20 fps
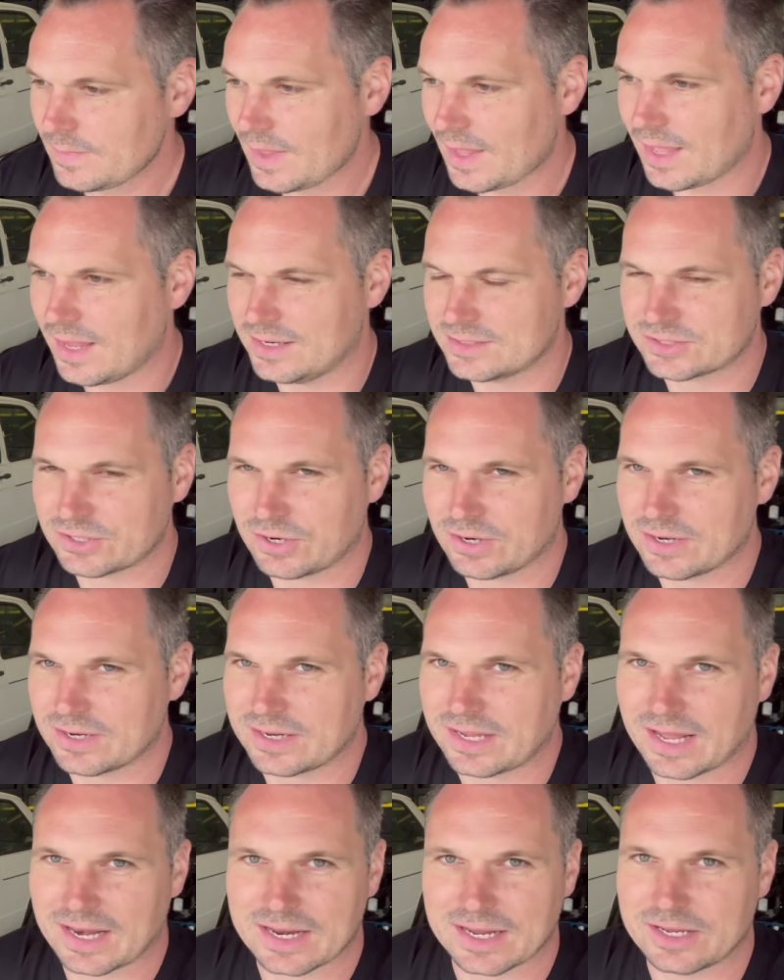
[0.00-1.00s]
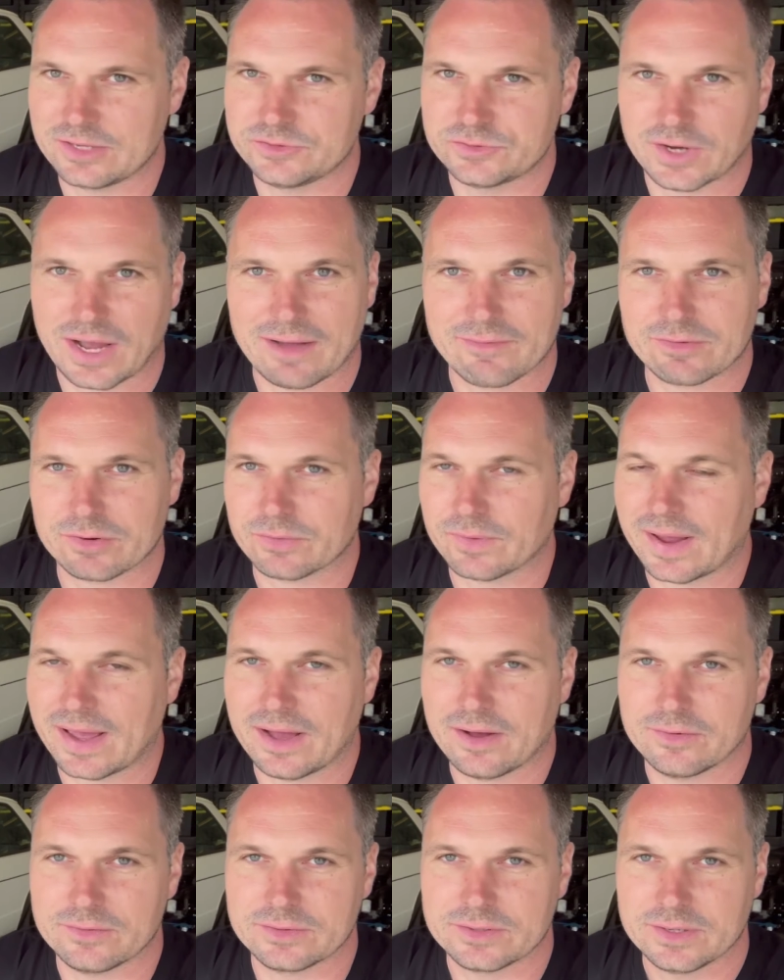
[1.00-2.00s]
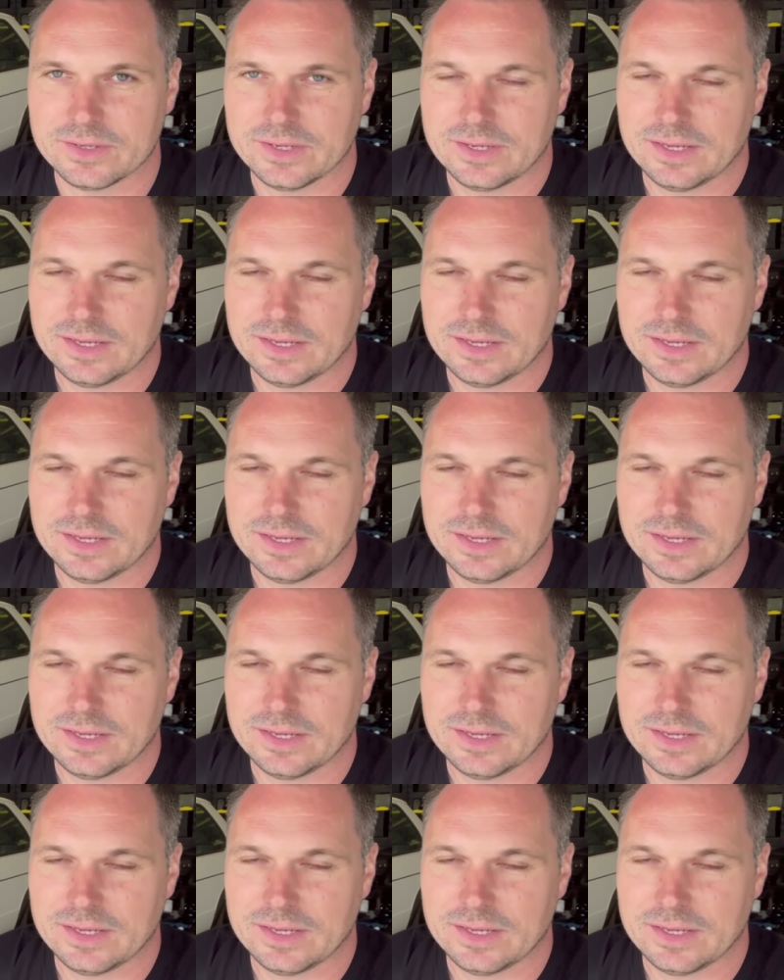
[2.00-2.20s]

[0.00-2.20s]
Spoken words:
And I started kind of driving around,